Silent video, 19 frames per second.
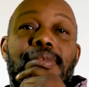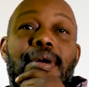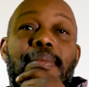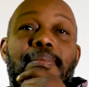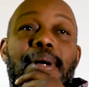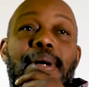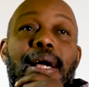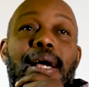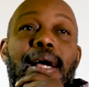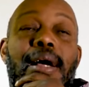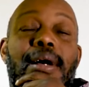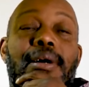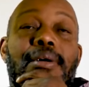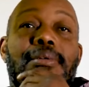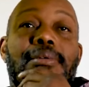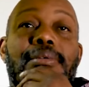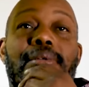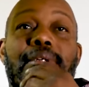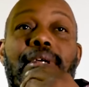A
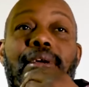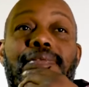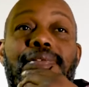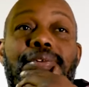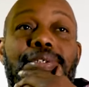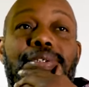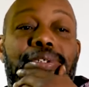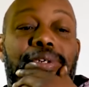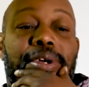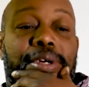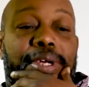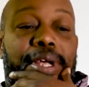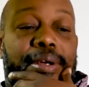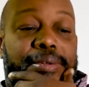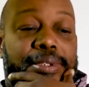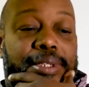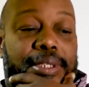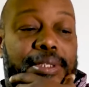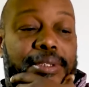mile, when I first started,
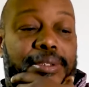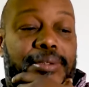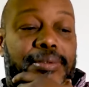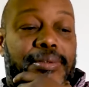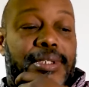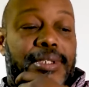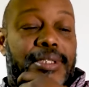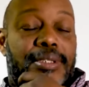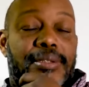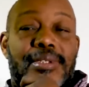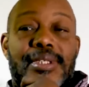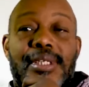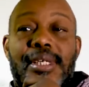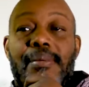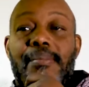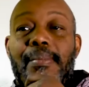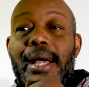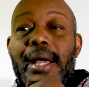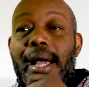I was getting 22
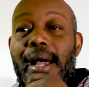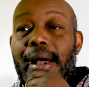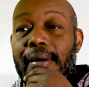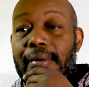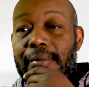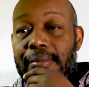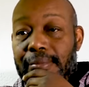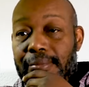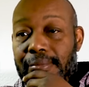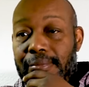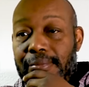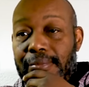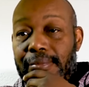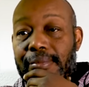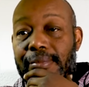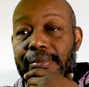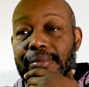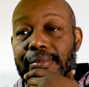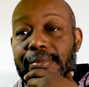cents a mile.
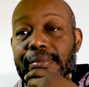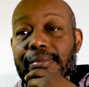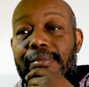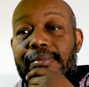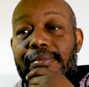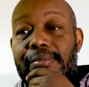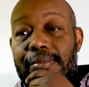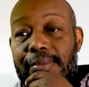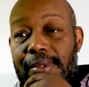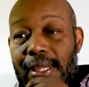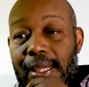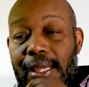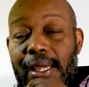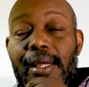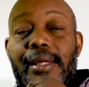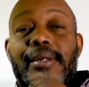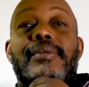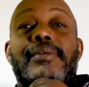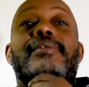Yes.
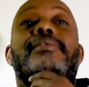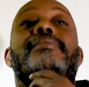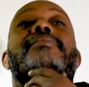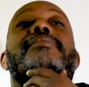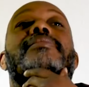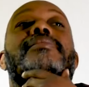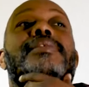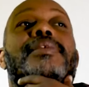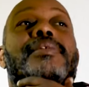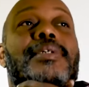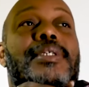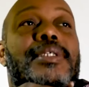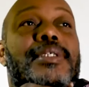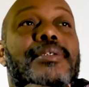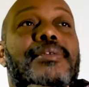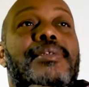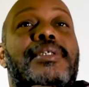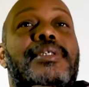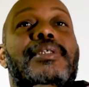Yeah.
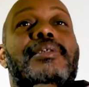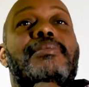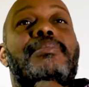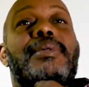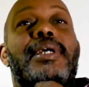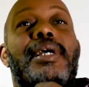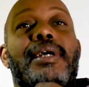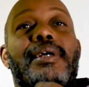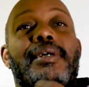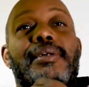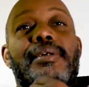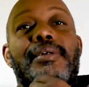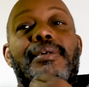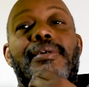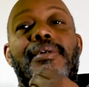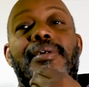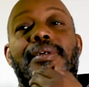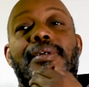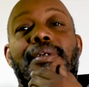22 cents a mile. Started with
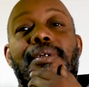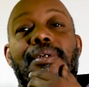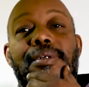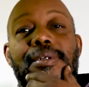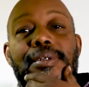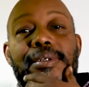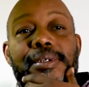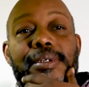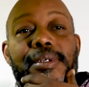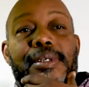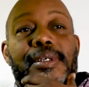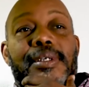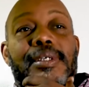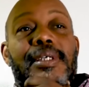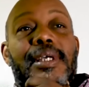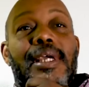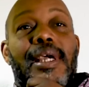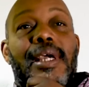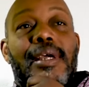47.
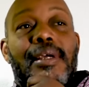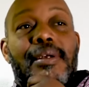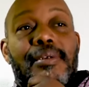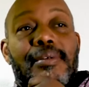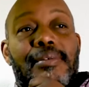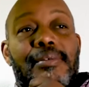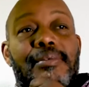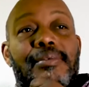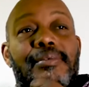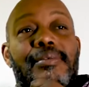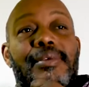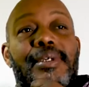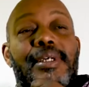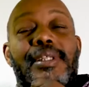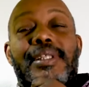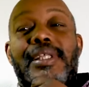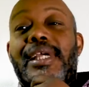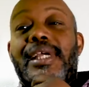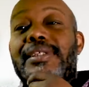Yeah.
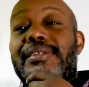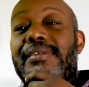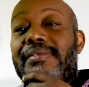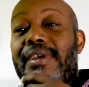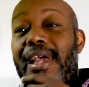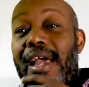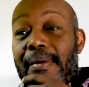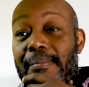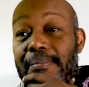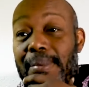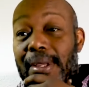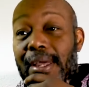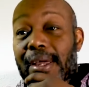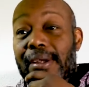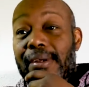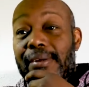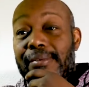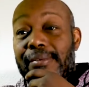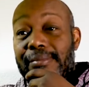Well, things have gotten
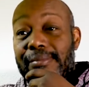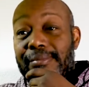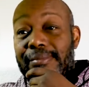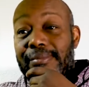better.